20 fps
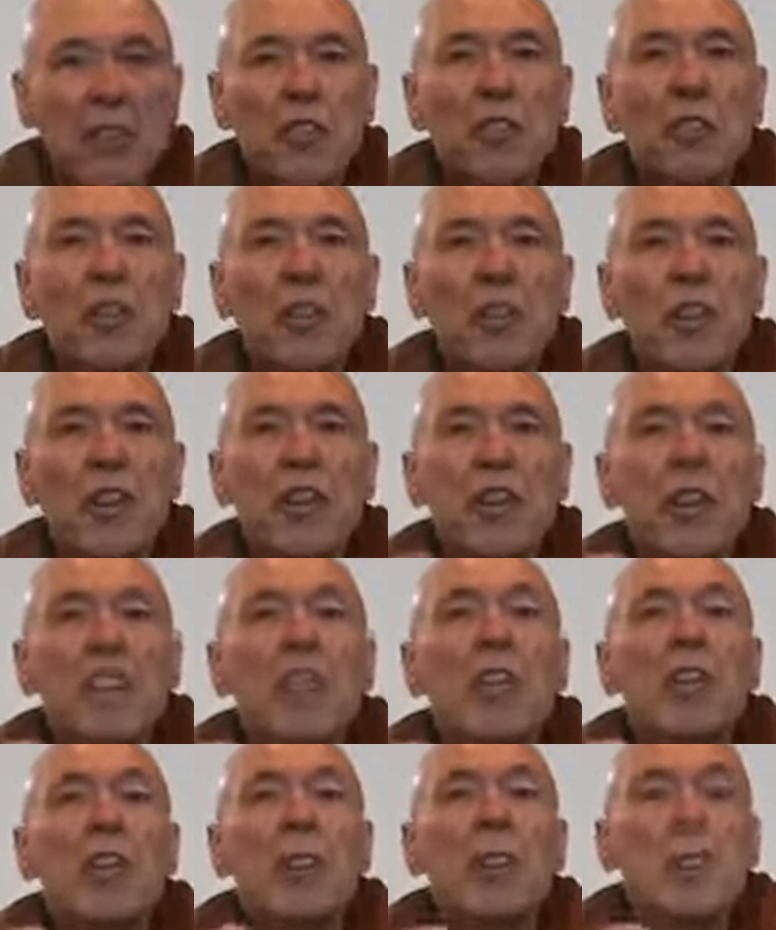to the
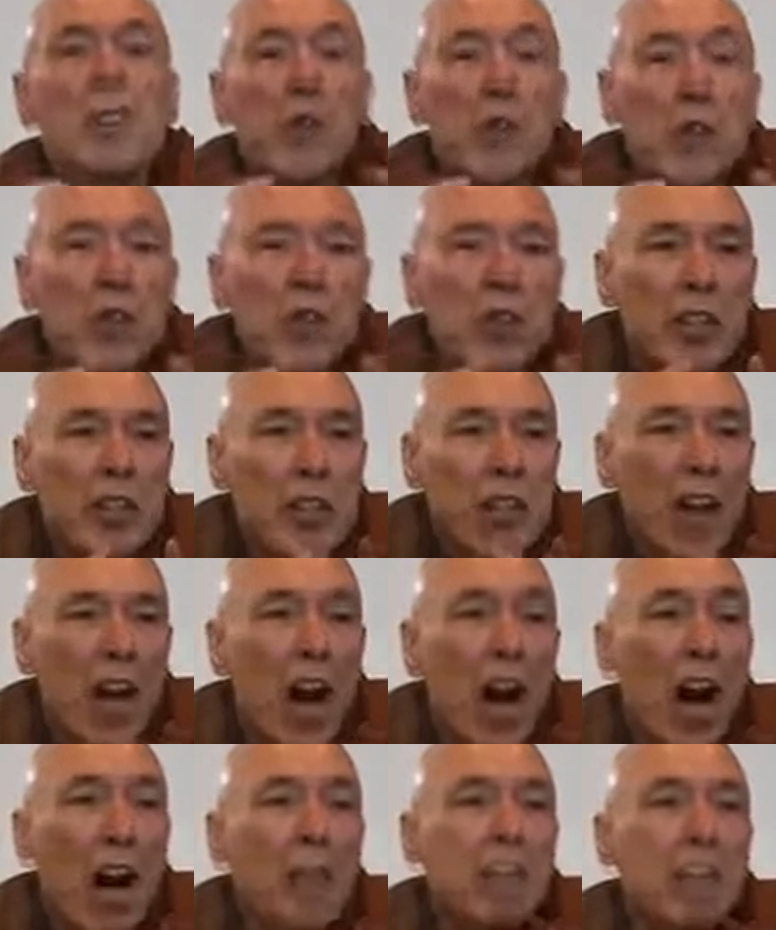communal
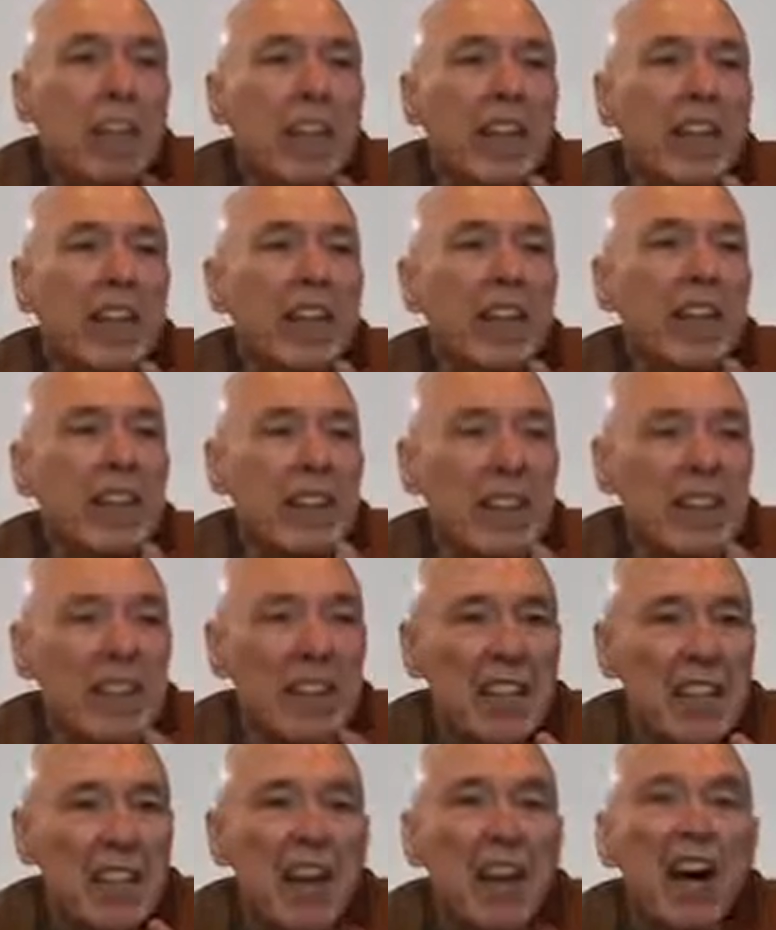harmony
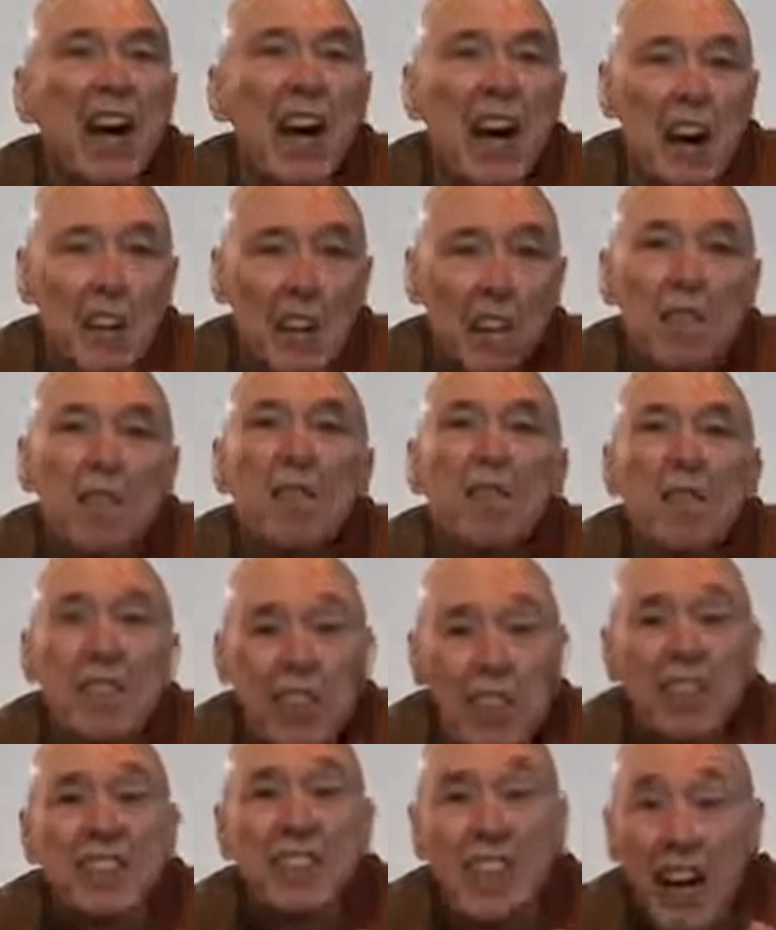of
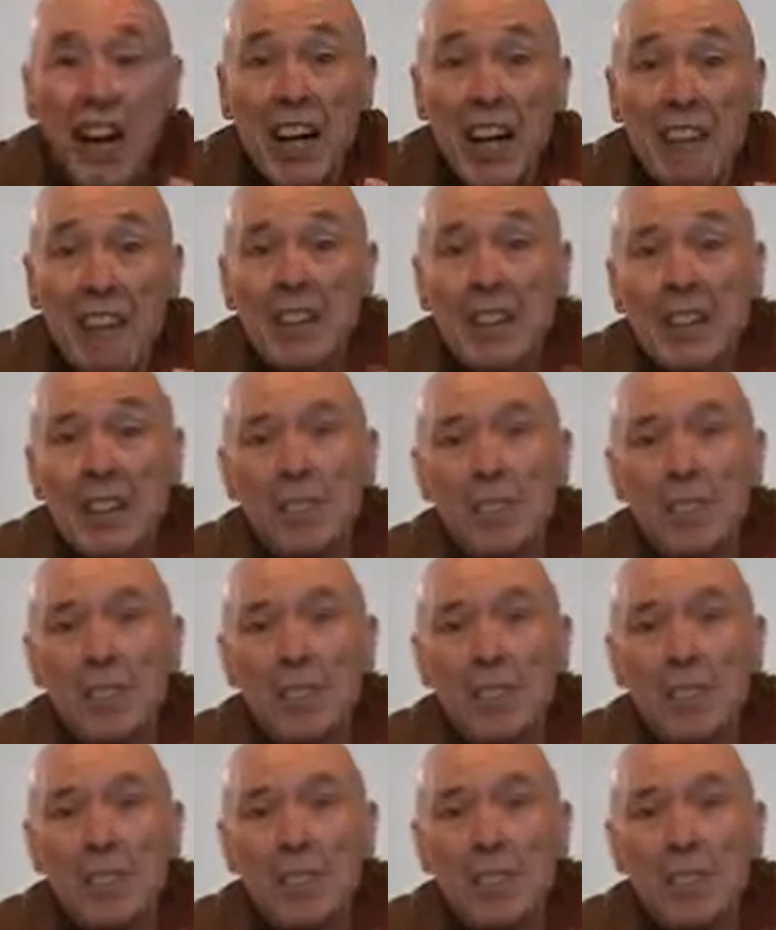the Sangha.